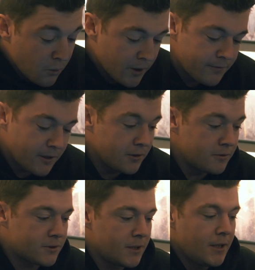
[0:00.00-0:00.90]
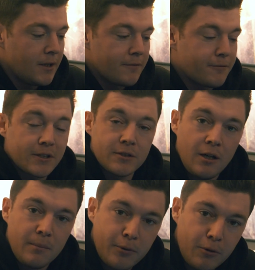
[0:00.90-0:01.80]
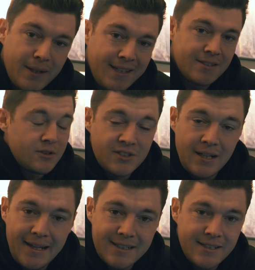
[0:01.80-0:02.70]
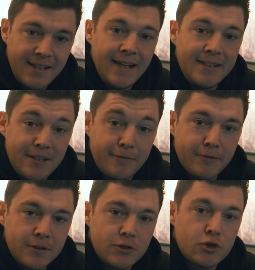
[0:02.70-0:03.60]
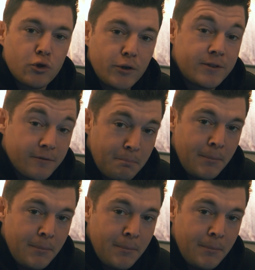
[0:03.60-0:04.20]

one of those, for example, is selecting a different choice of